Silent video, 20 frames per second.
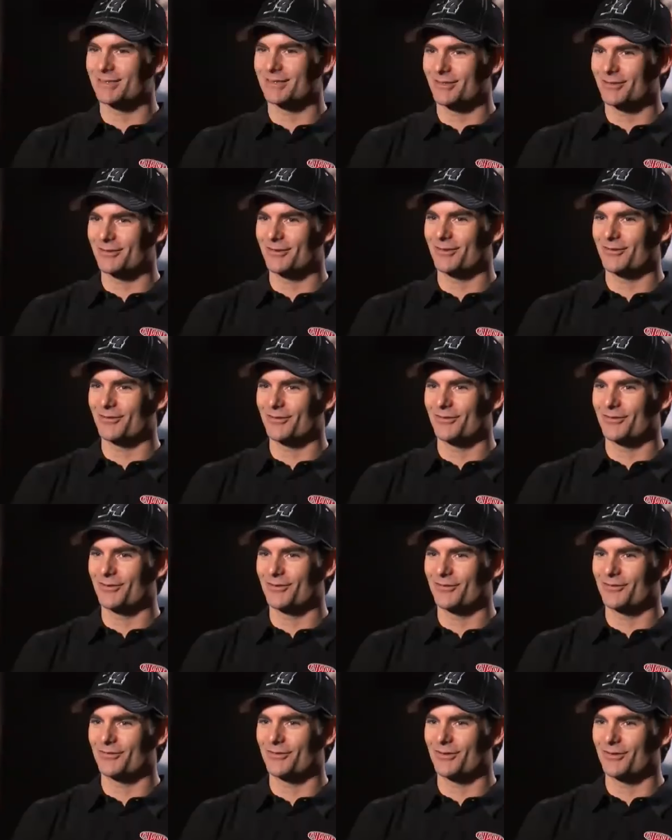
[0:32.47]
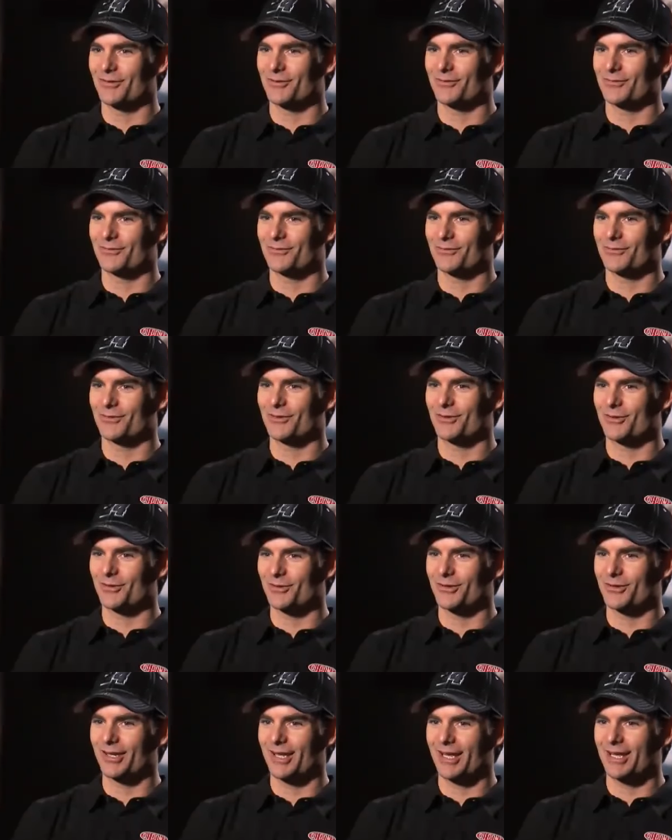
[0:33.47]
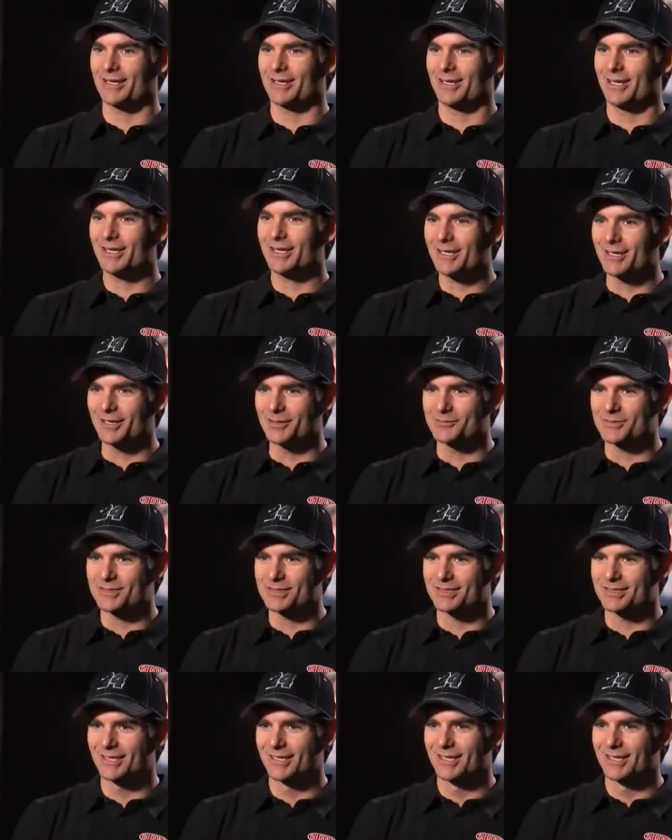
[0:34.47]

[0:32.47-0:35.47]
of the girl that had hiccups,